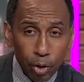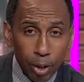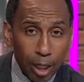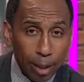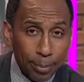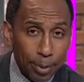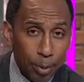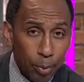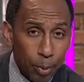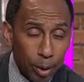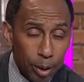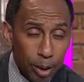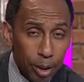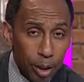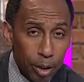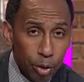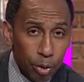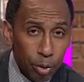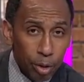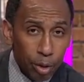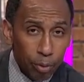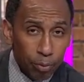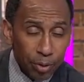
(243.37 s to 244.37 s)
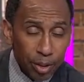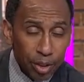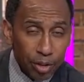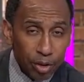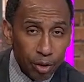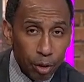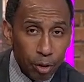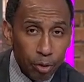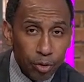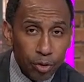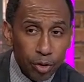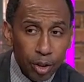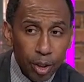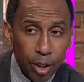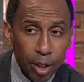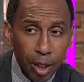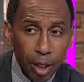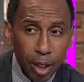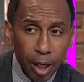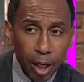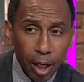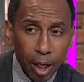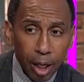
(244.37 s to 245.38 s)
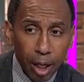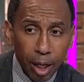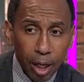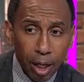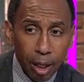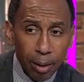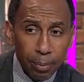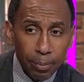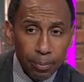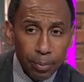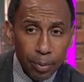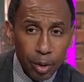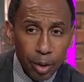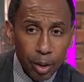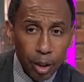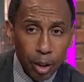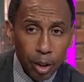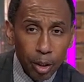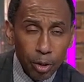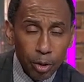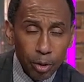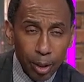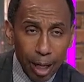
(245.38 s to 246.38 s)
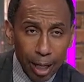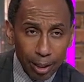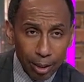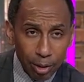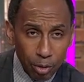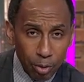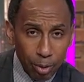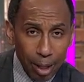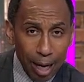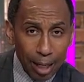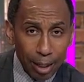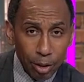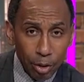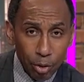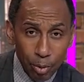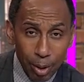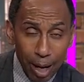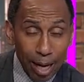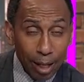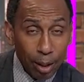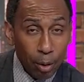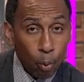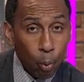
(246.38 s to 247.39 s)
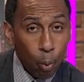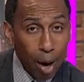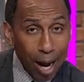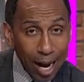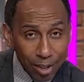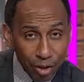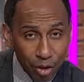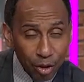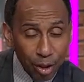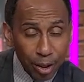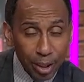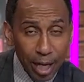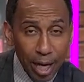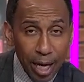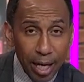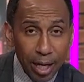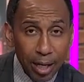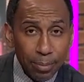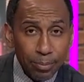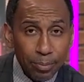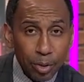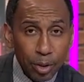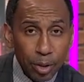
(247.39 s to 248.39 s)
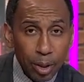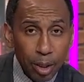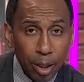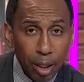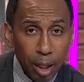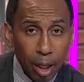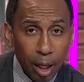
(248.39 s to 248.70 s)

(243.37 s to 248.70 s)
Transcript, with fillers: You got to be willing to do your research. You got to watch the games.